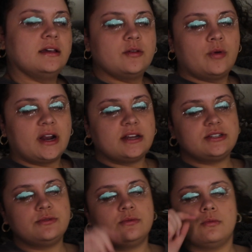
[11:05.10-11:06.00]
When I
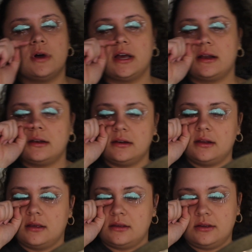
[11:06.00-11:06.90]
do one,
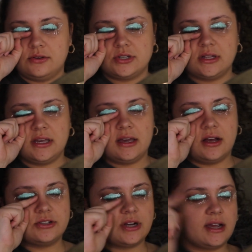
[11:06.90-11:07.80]
usually I'll
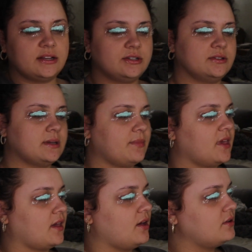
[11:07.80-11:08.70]
try and do
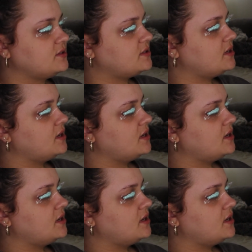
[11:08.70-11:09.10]
something else.